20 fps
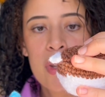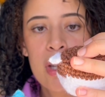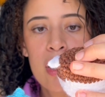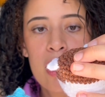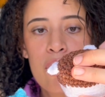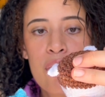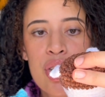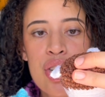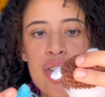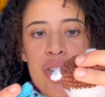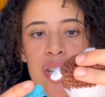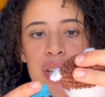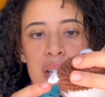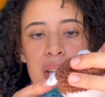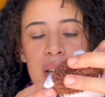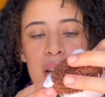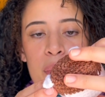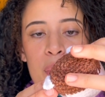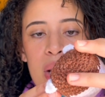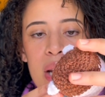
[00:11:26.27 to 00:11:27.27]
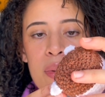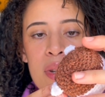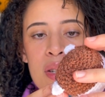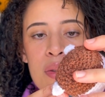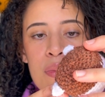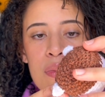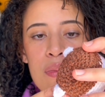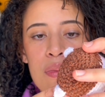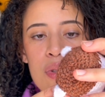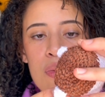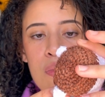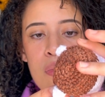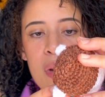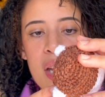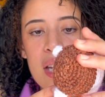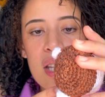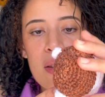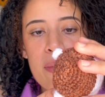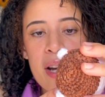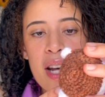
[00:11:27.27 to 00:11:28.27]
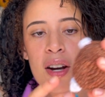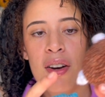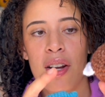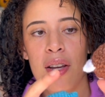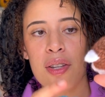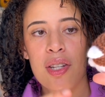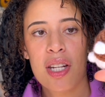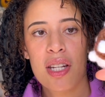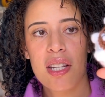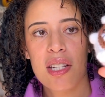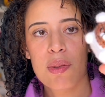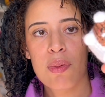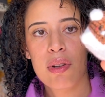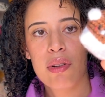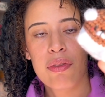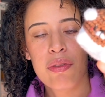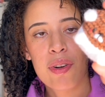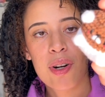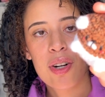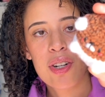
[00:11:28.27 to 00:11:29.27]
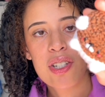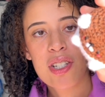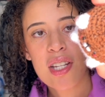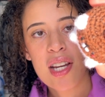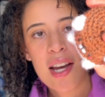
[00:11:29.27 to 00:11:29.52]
Originally, when I was making the pattern, I did this one first.